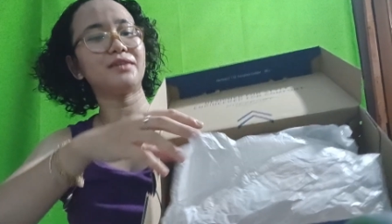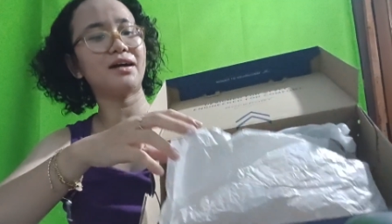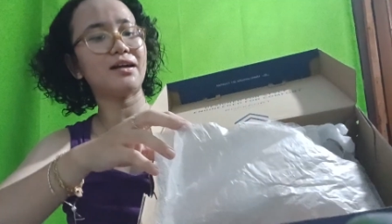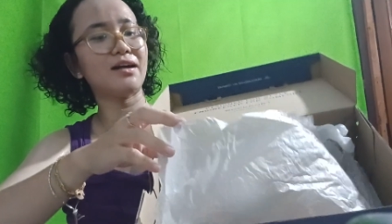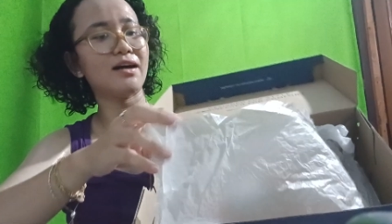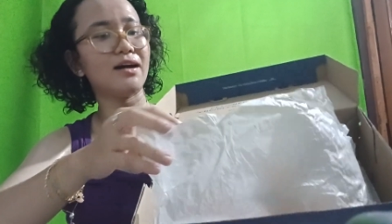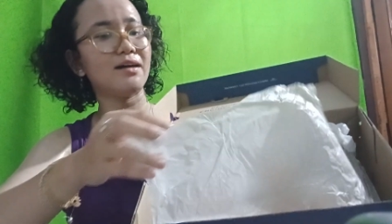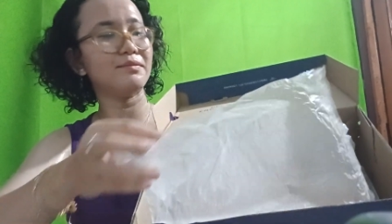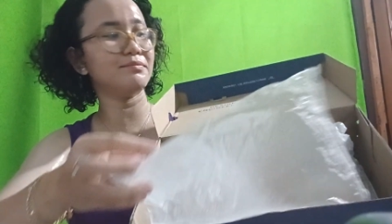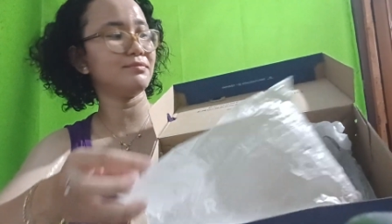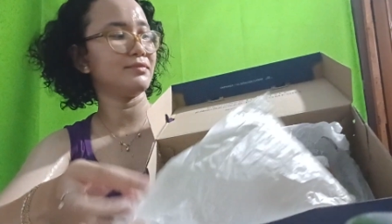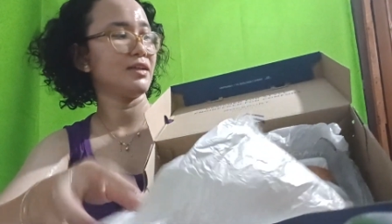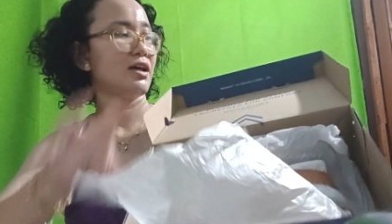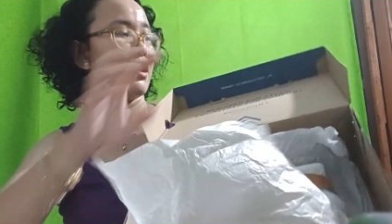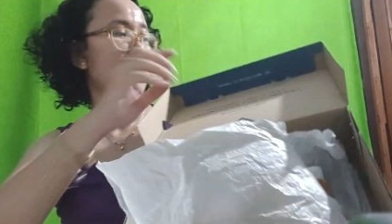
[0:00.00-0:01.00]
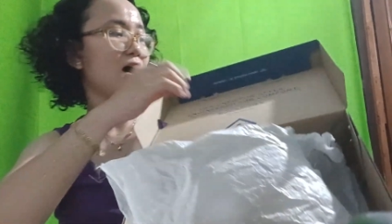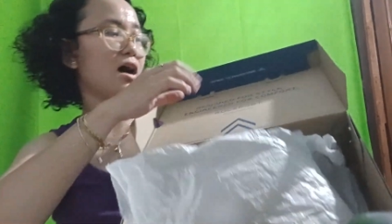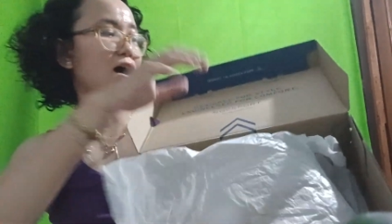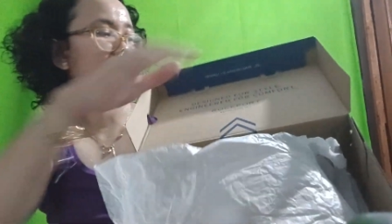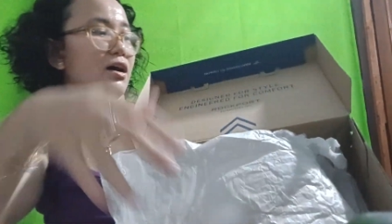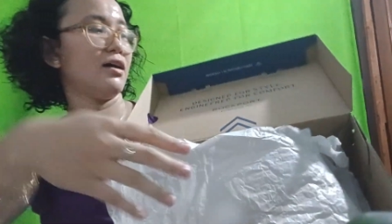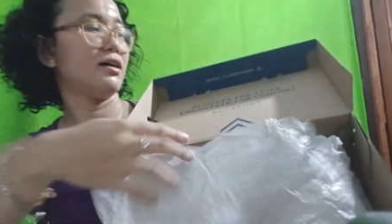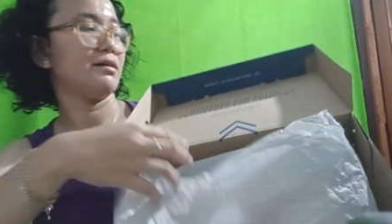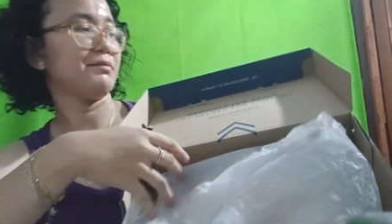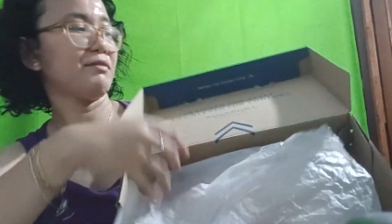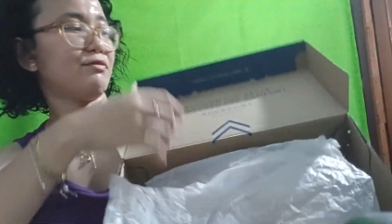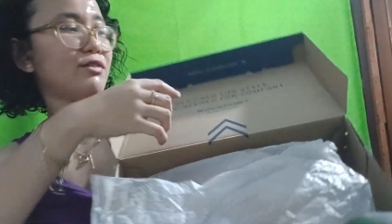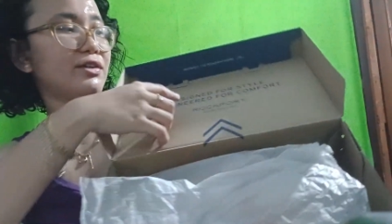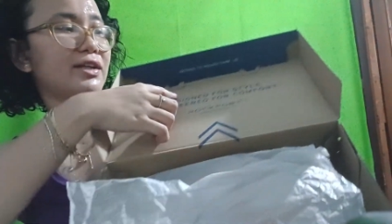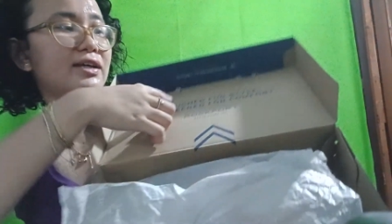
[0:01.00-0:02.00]
Taram. Oh,
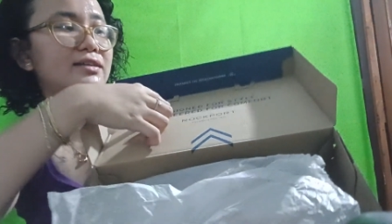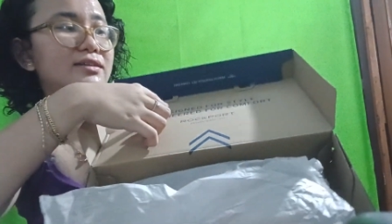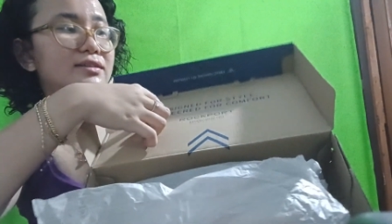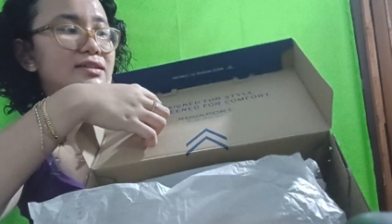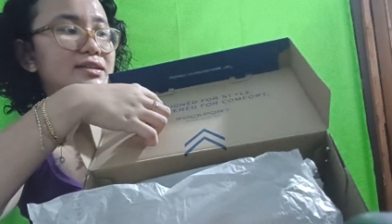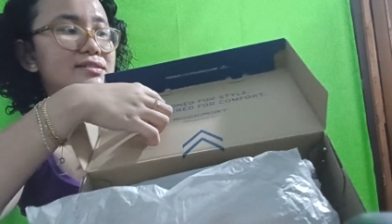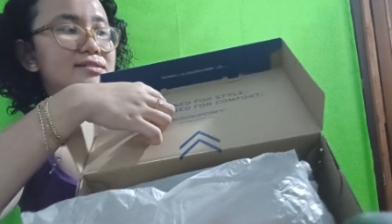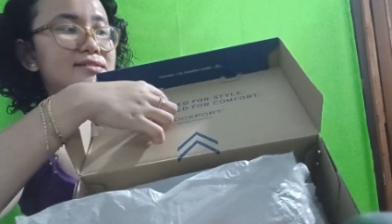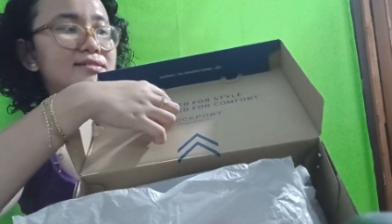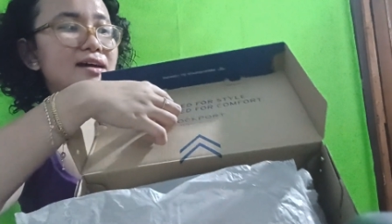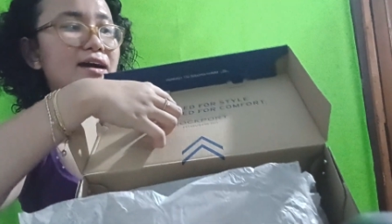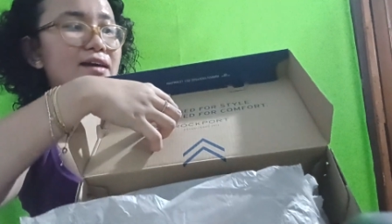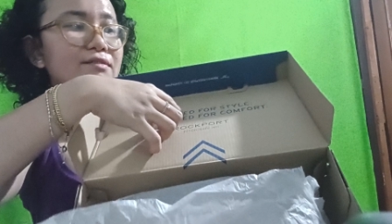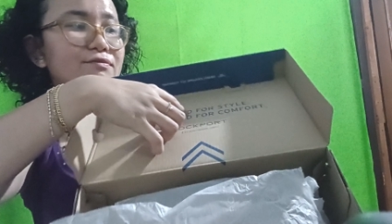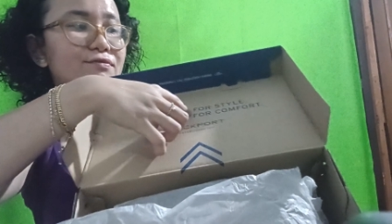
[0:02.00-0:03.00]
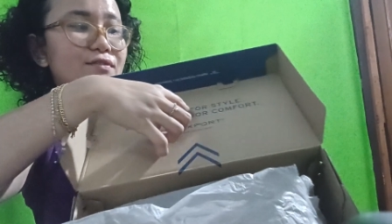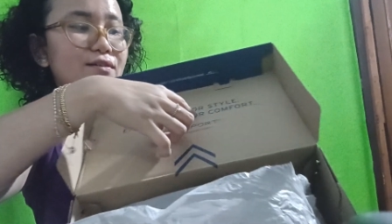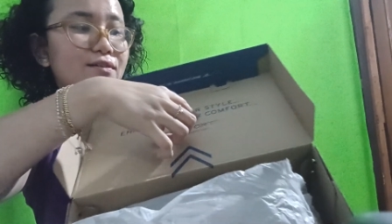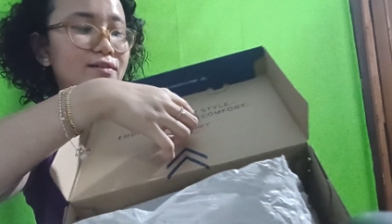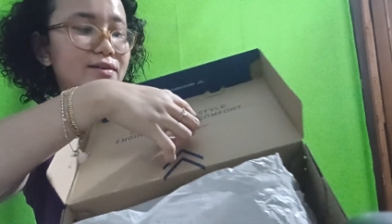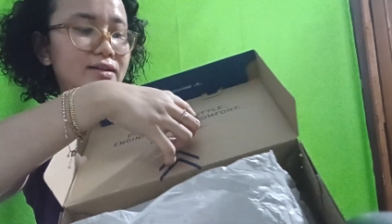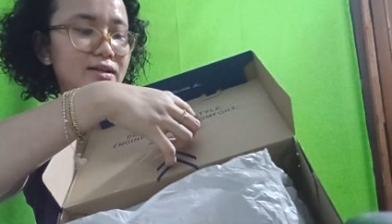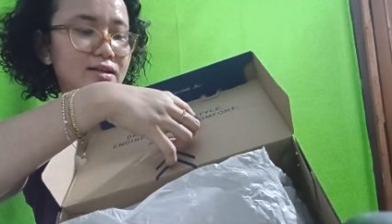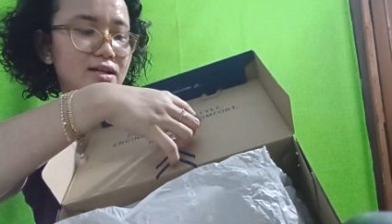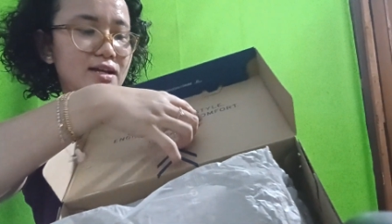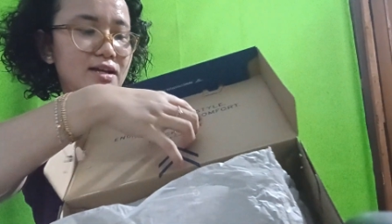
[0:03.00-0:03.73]
before that, designed for